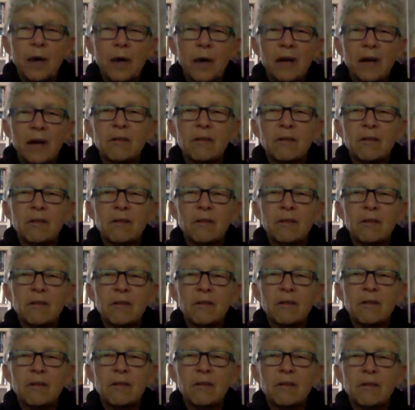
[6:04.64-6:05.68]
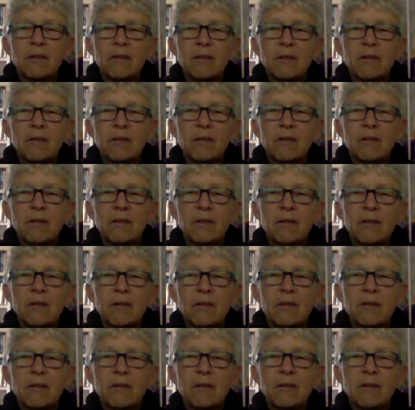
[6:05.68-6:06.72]
when you become aware of them,
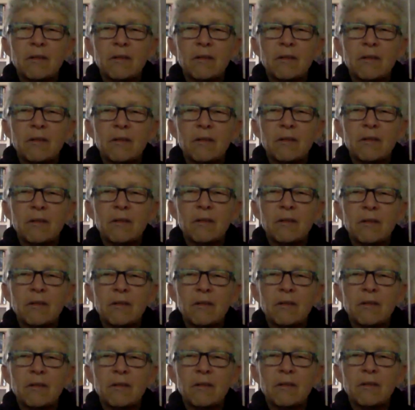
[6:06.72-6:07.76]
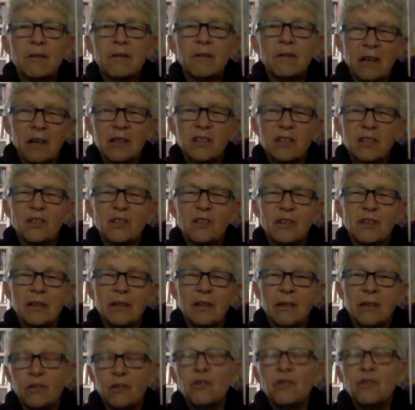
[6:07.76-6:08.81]
it's not that they
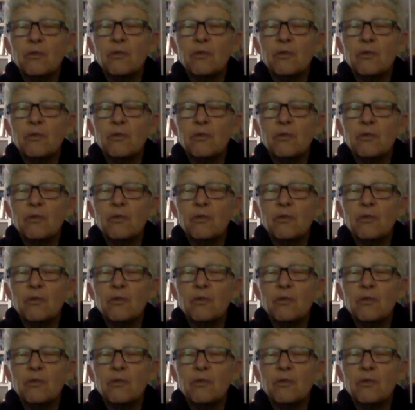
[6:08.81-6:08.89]
disappear,